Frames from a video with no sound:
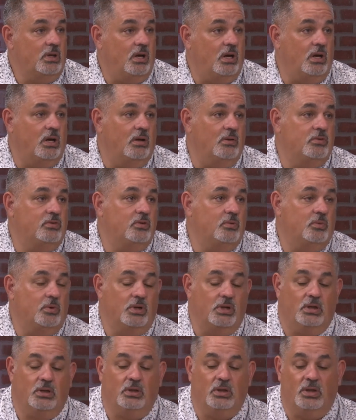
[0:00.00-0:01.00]
Uh, so
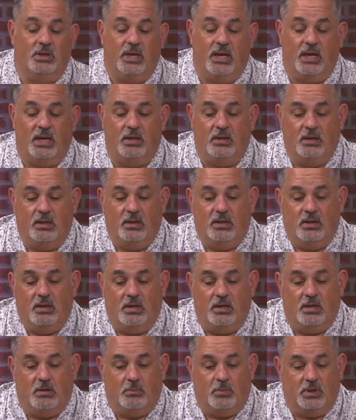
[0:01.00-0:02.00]
we're going to look at
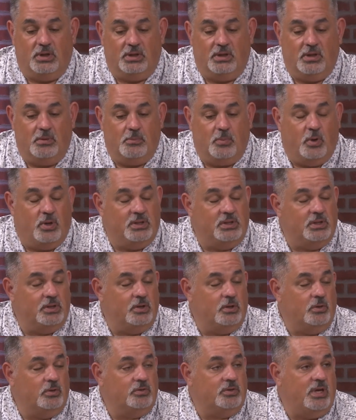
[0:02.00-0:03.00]
intermingling the boys and
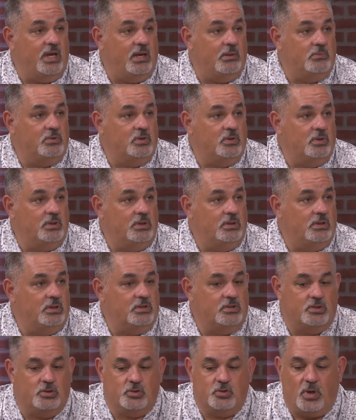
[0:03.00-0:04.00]
girls game. So it,
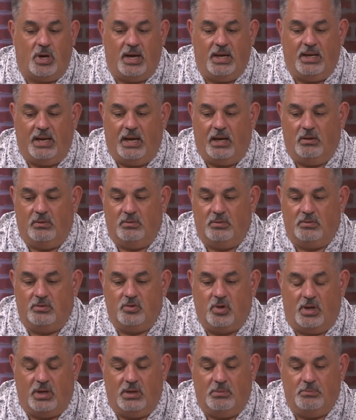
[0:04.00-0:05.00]
just to try it out and
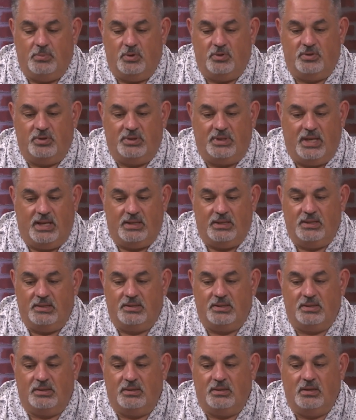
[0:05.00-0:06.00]
try to boost
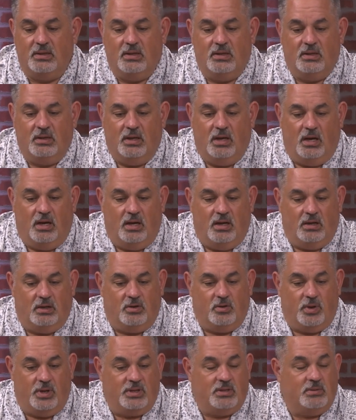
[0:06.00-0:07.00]
attendance and uh,
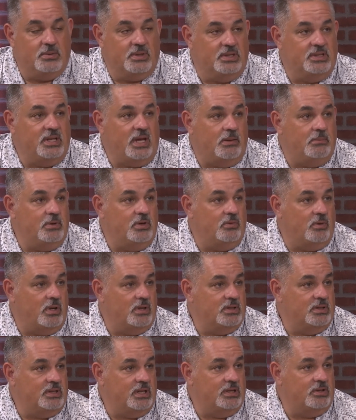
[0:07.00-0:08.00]
create some excitement
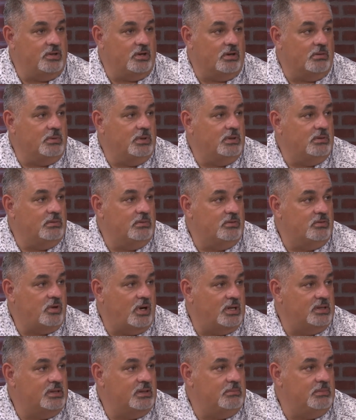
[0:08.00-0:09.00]
around the state tournament and
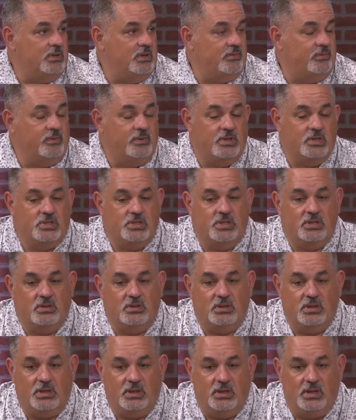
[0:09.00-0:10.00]
try something different this
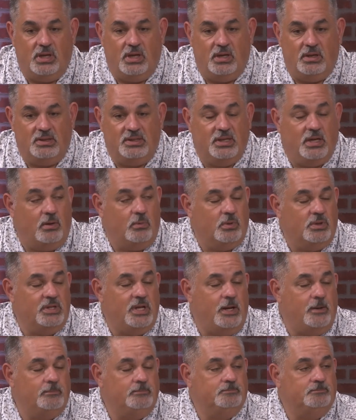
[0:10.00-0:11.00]
year and uh, see how it works
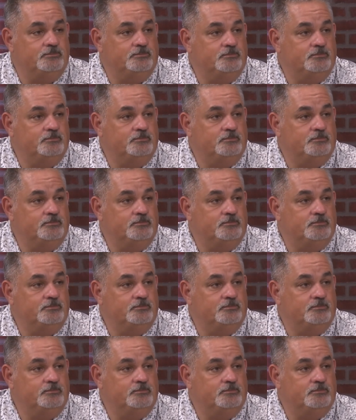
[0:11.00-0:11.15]
out.